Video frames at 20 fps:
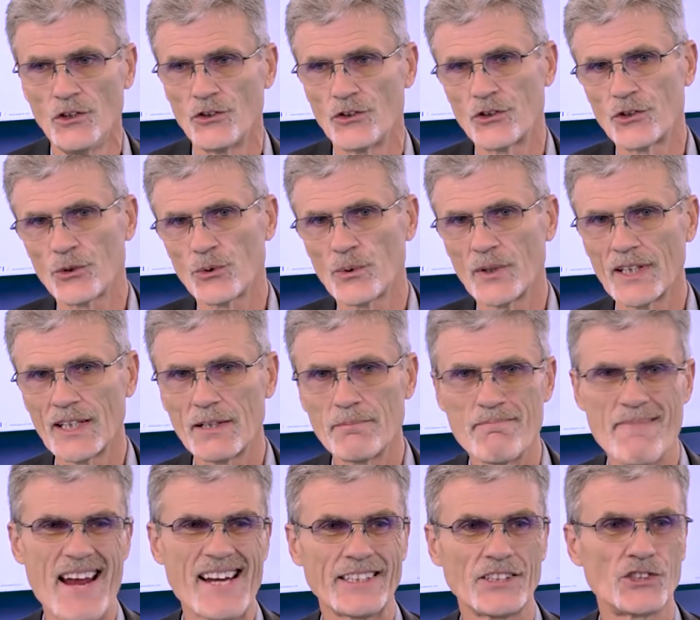To really
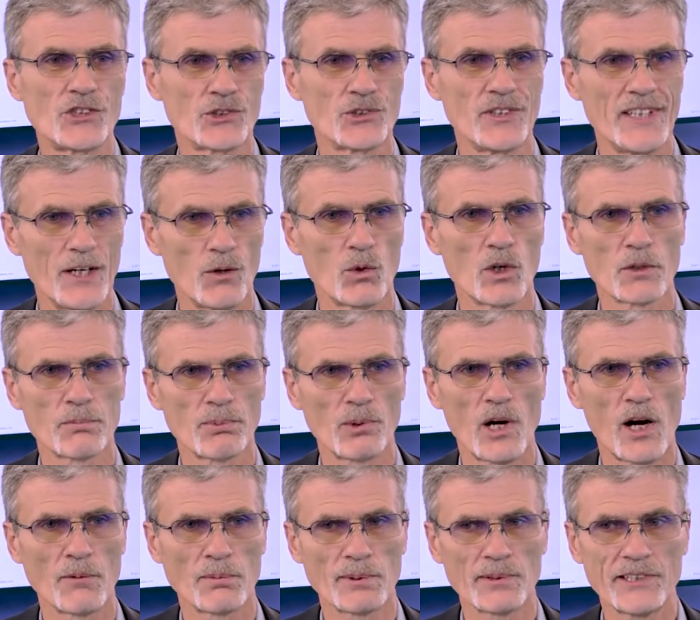manage your network
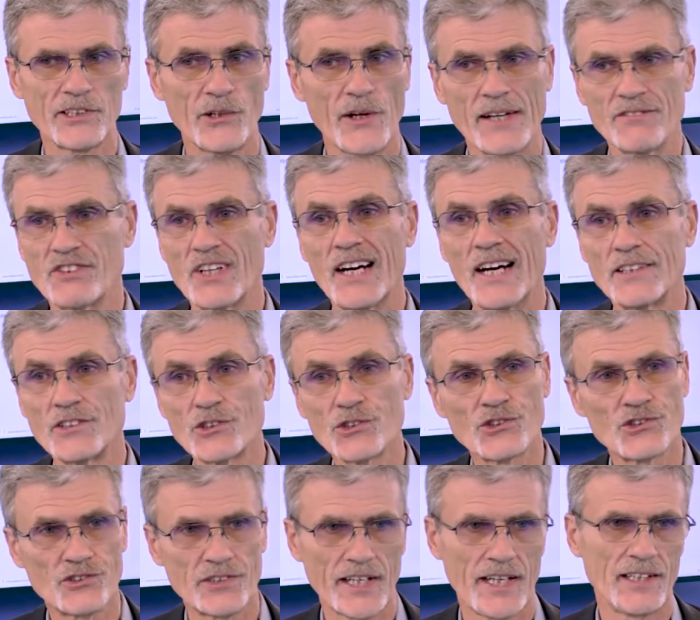properly, you have to
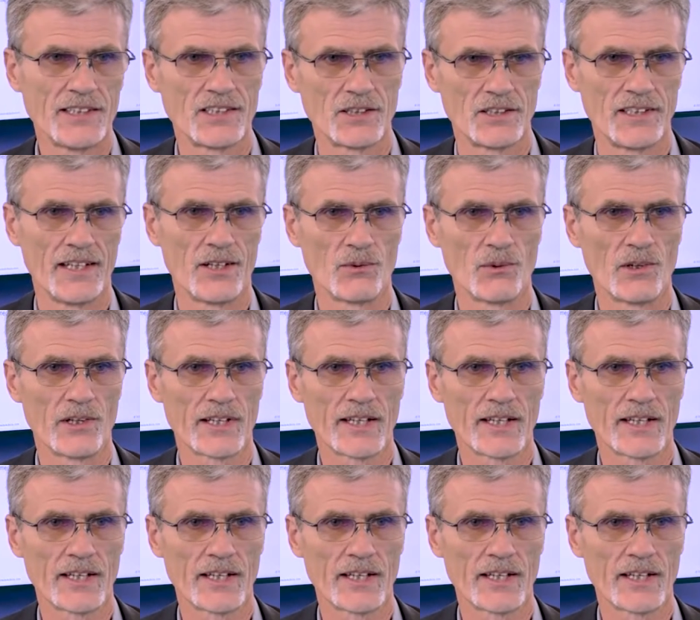understand your network.